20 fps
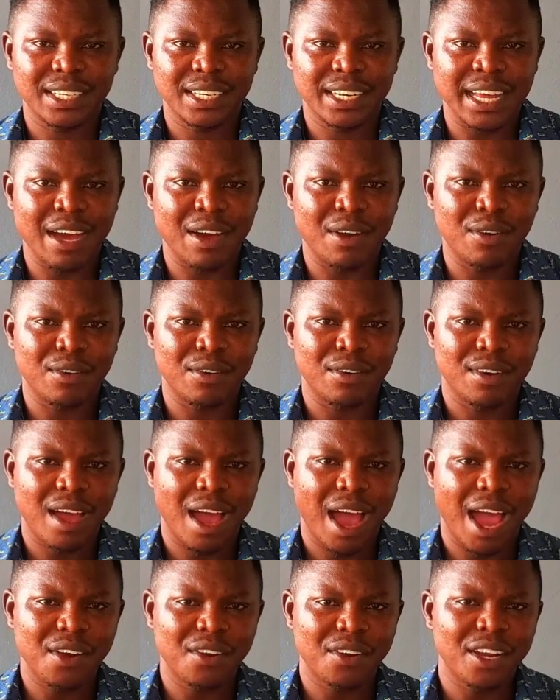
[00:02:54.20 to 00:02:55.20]
Now,
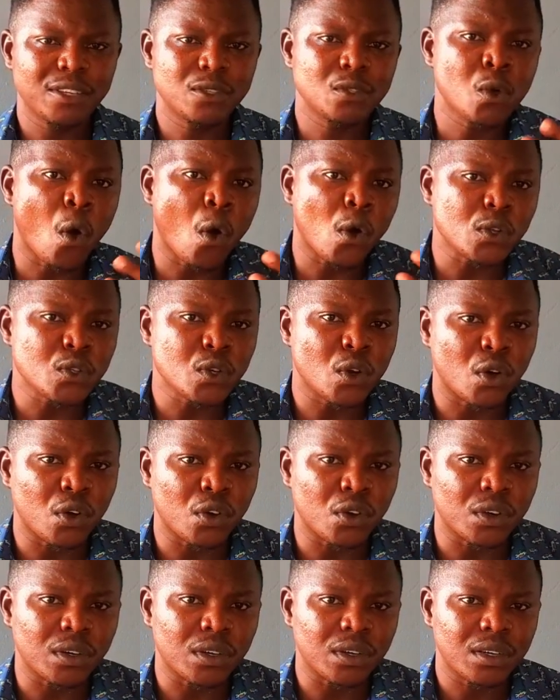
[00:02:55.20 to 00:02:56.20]
another thought
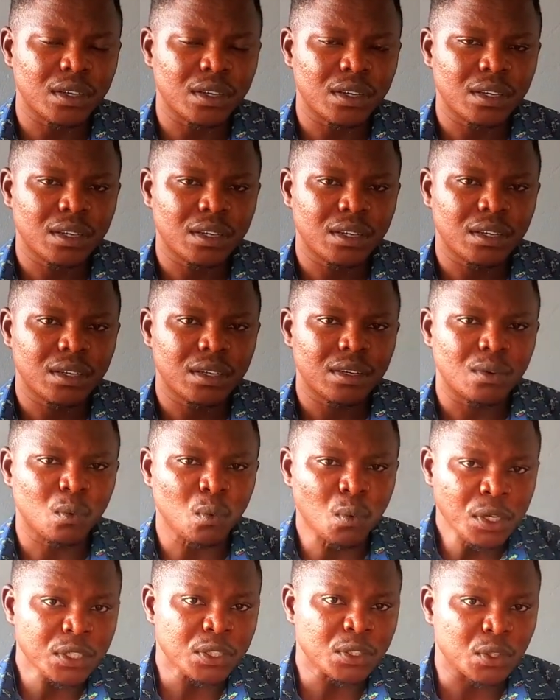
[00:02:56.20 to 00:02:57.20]
on
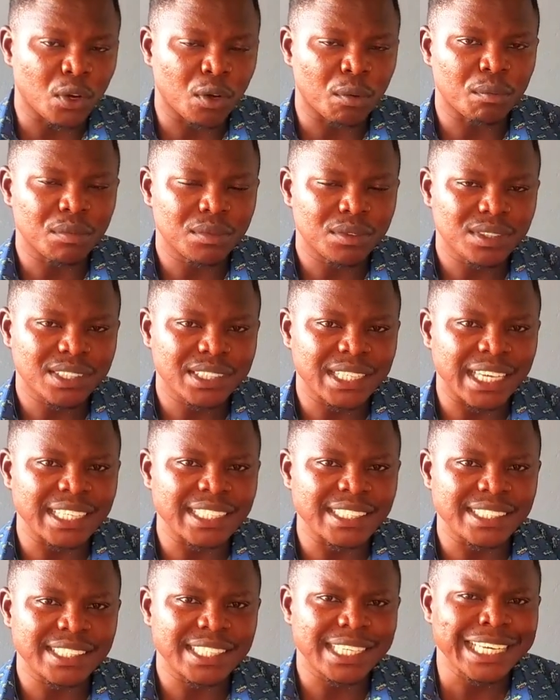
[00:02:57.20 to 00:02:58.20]
wisdom
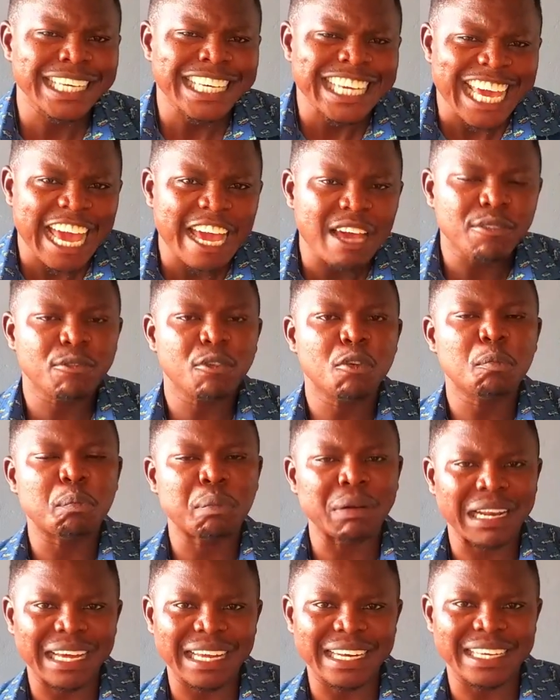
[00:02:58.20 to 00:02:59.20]
says careful
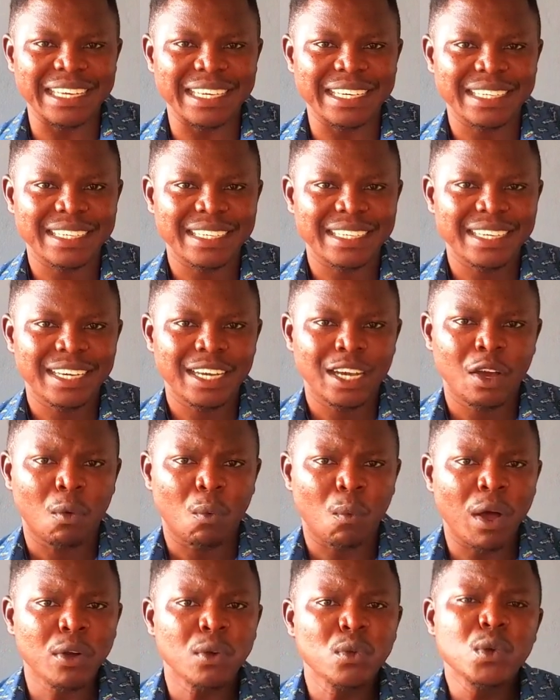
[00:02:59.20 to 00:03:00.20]
planning.
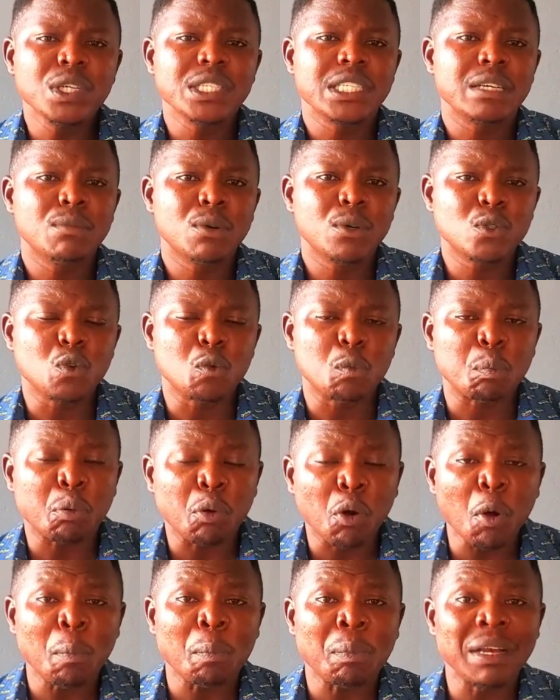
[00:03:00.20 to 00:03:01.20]
One who is able to
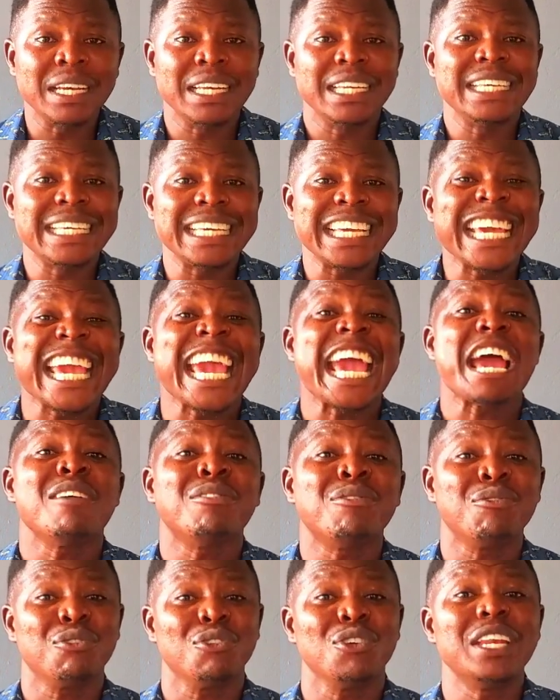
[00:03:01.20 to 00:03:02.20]
properly,
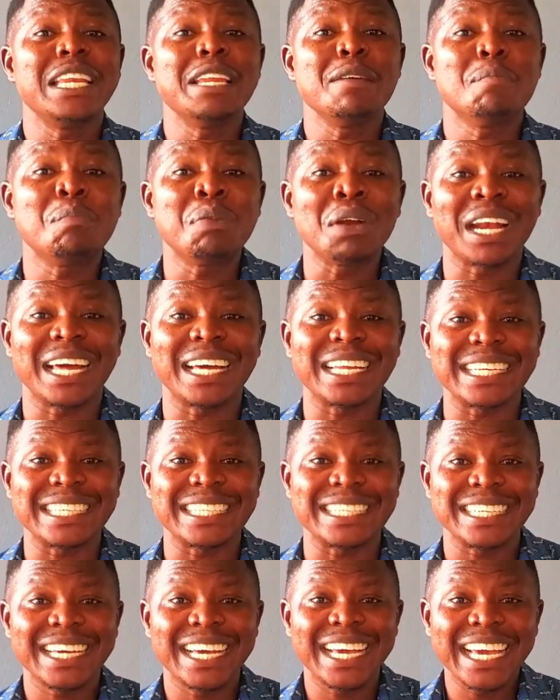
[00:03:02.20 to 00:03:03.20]
carefully
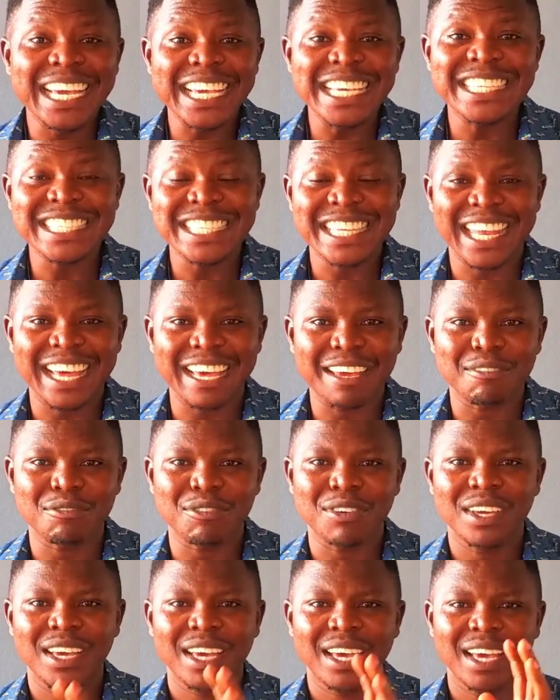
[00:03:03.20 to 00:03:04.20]
plan his life.